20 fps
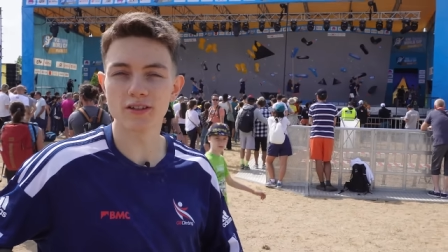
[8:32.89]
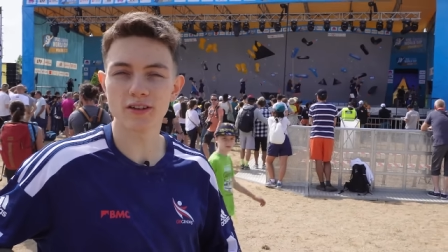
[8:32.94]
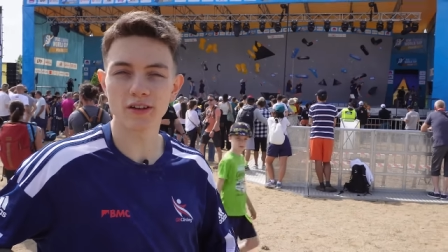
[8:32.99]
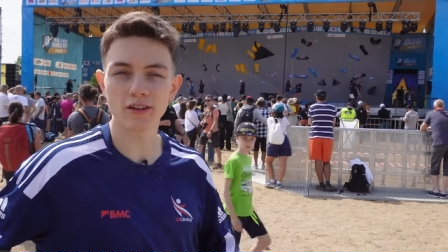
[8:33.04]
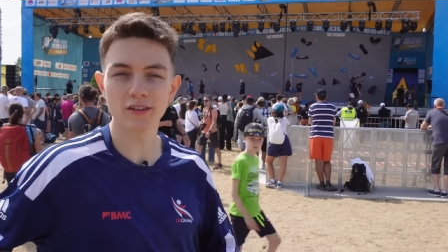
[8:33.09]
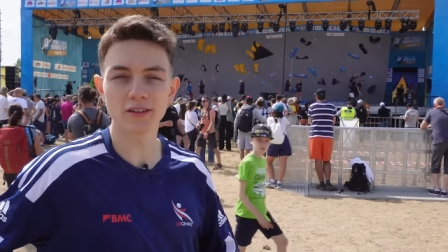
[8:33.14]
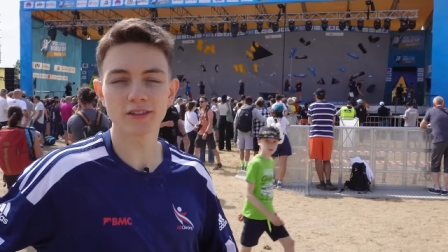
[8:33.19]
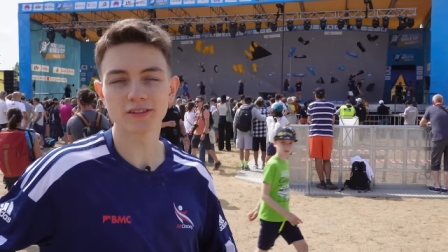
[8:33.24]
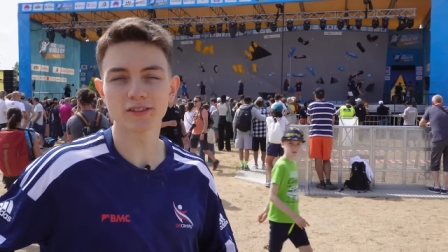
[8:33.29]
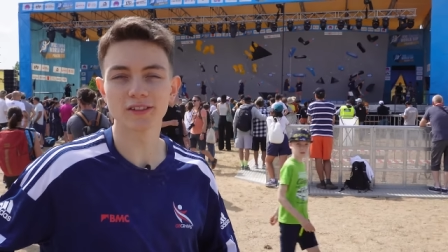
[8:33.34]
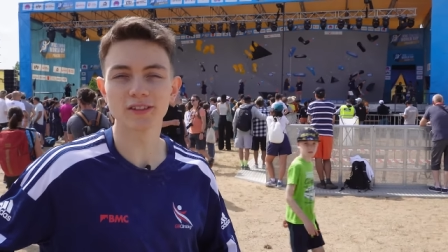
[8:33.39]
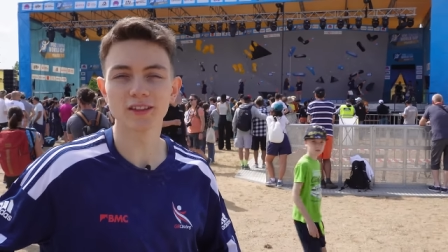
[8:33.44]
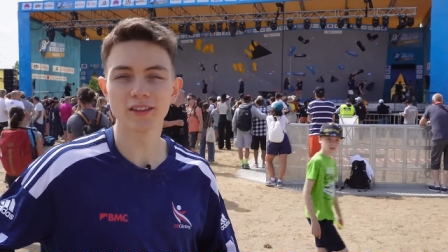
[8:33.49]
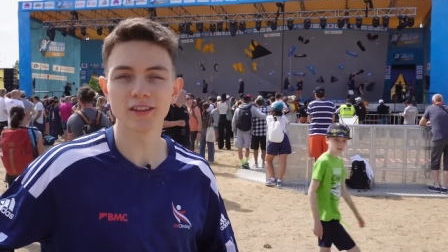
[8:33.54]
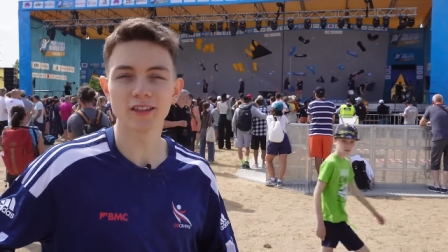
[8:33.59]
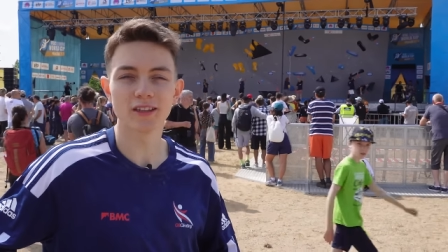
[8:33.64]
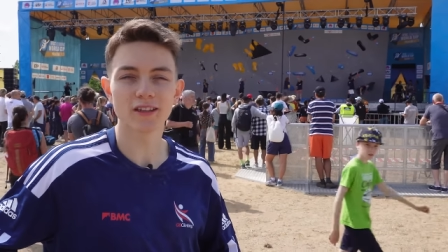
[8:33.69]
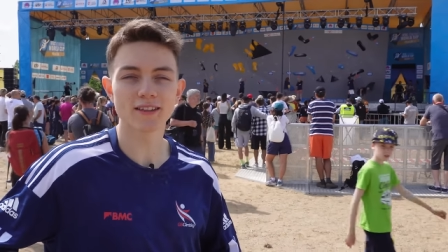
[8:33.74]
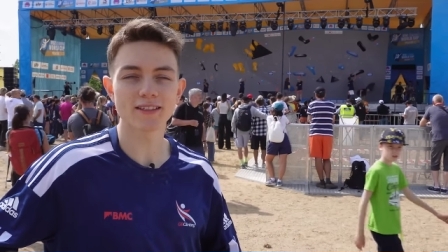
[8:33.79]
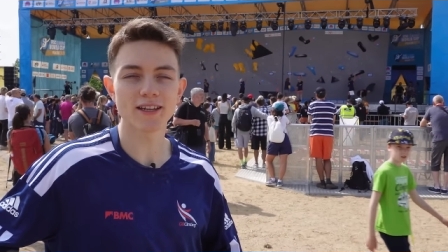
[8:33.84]
So
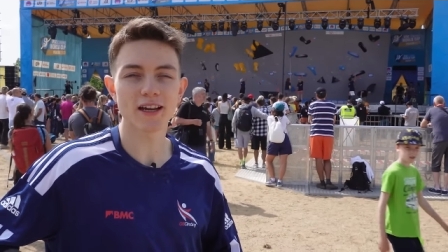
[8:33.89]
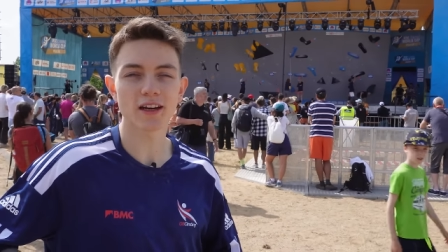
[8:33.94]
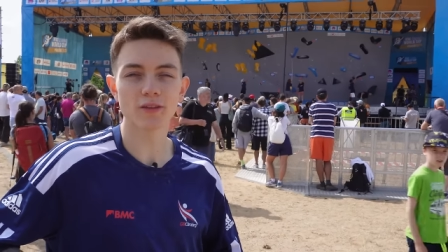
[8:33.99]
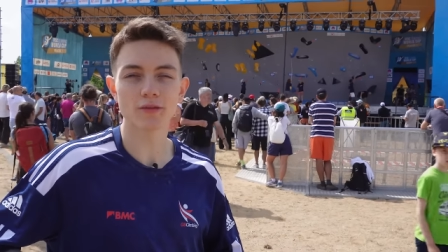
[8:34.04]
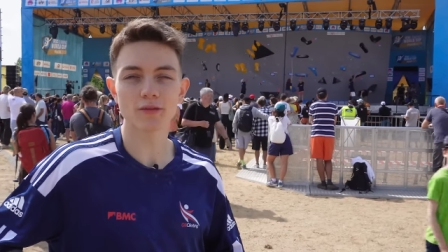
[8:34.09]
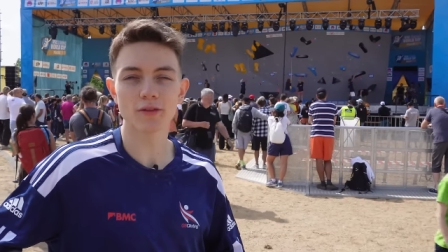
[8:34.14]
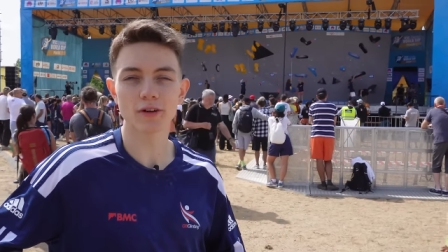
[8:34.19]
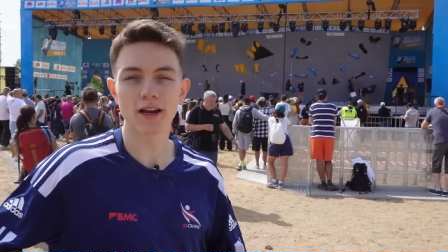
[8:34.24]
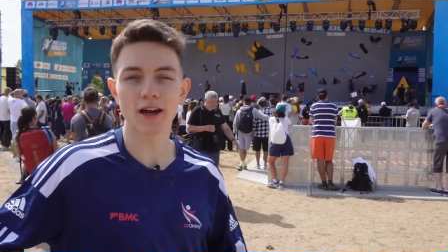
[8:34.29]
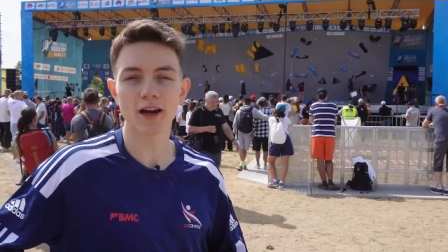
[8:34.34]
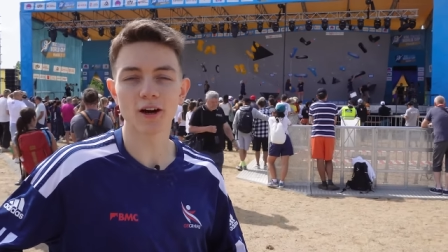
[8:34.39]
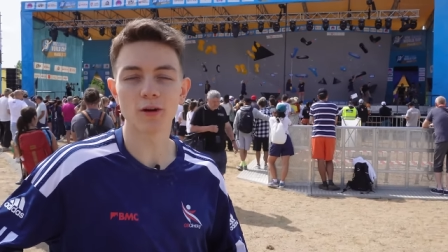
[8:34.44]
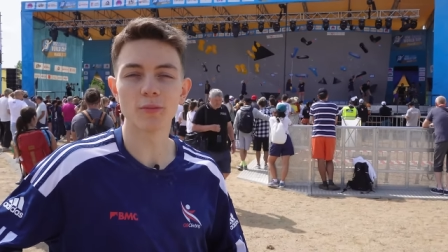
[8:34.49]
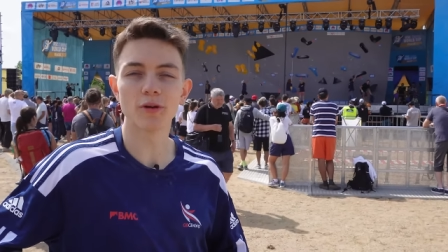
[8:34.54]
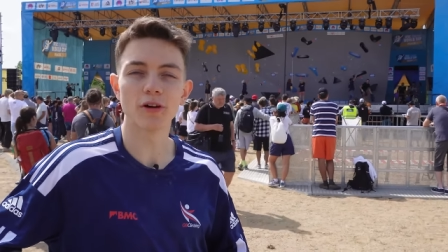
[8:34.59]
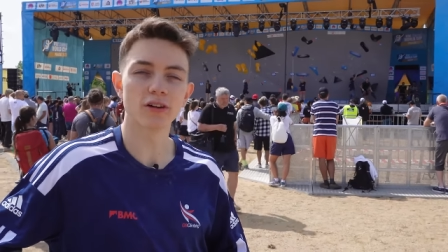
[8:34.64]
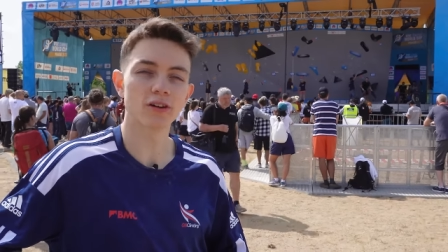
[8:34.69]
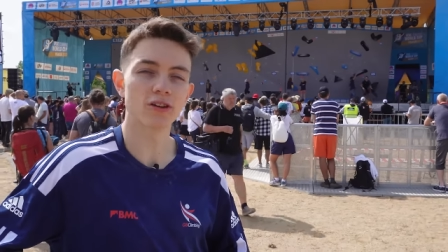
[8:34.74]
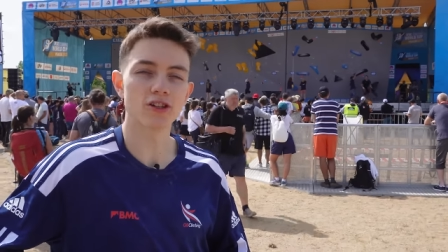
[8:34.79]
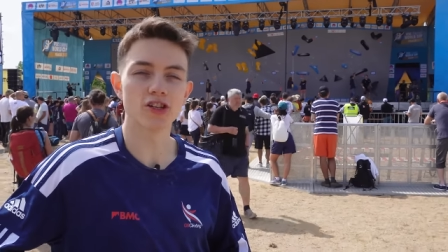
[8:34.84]
second for now,
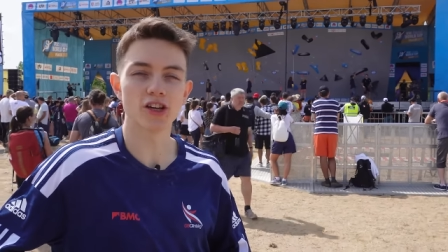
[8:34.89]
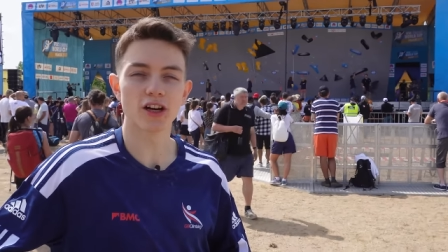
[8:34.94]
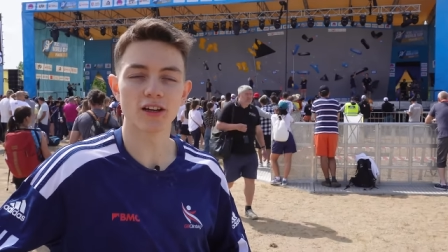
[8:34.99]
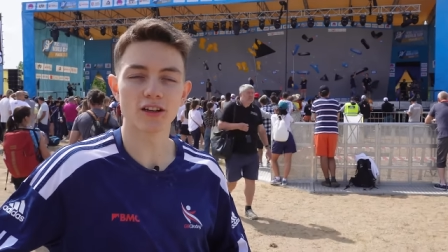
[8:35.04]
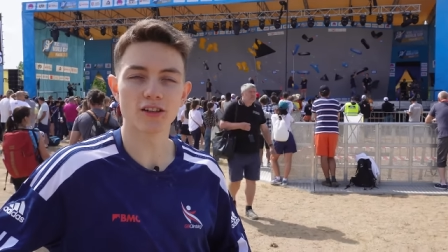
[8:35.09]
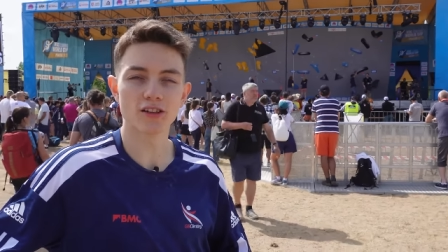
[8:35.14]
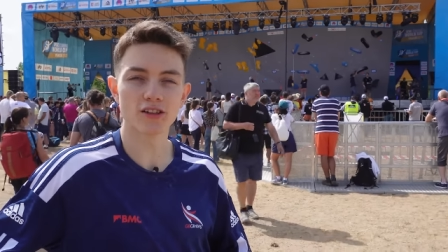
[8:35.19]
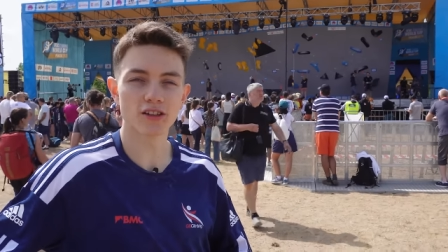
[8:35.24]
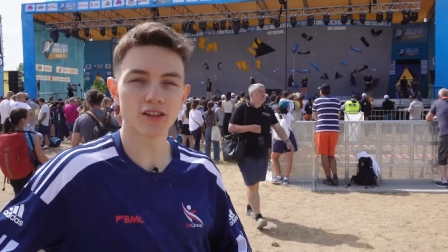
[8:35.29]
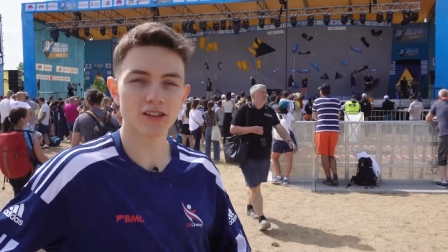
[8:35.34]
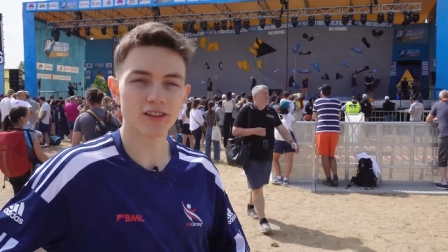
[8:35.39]
but could change.